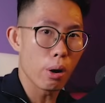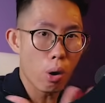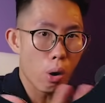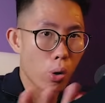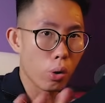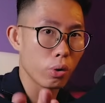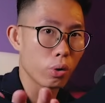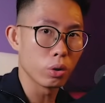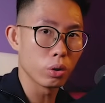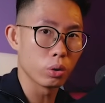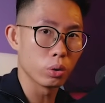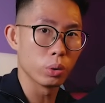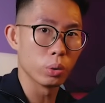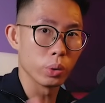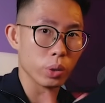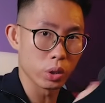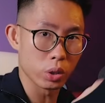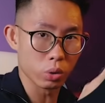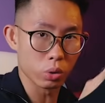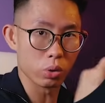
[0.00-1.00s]
All you need to do
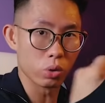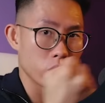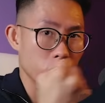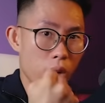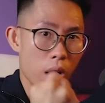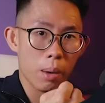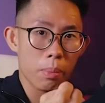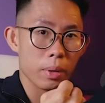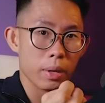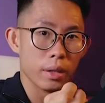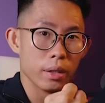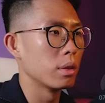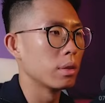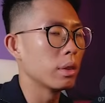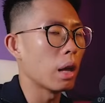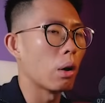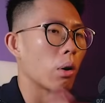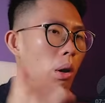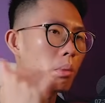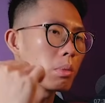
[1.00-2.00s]
is to grab it.
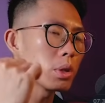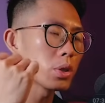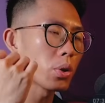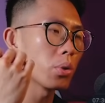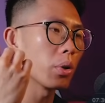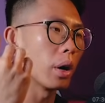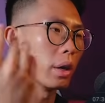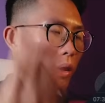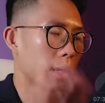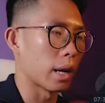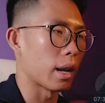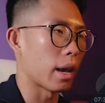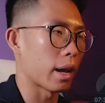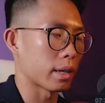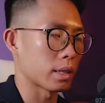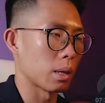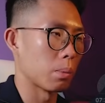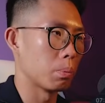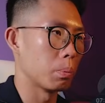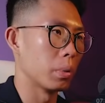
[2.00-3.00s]
Now, let me show you another
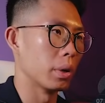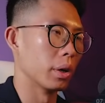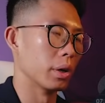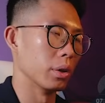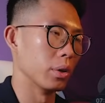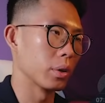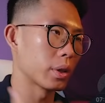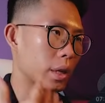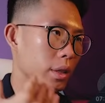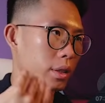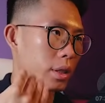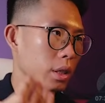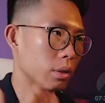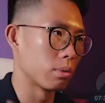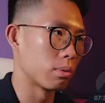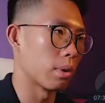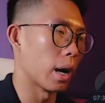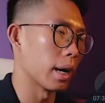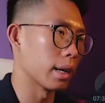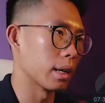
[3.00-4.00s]
example. You can see
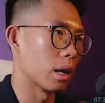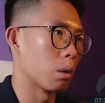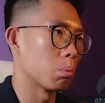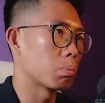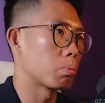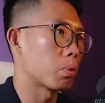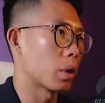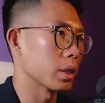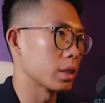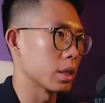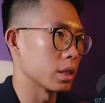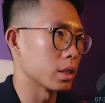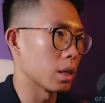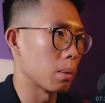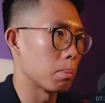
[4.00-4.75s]
right now, price is